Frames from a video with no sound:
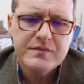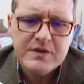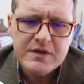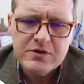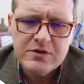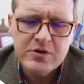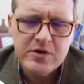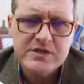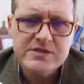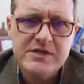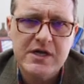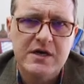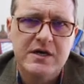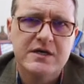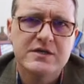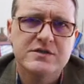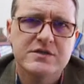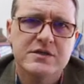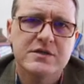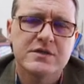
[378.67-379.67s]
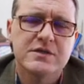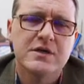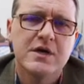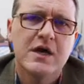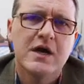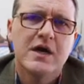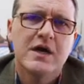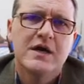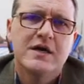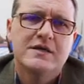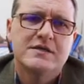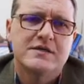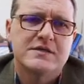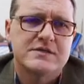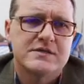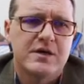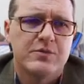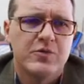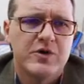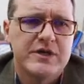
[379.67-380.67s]
I was talking to
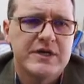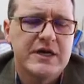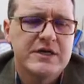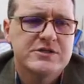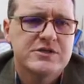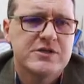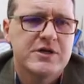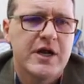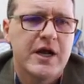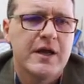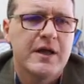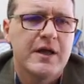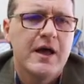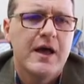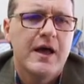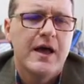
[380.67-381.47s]
someone yesterday,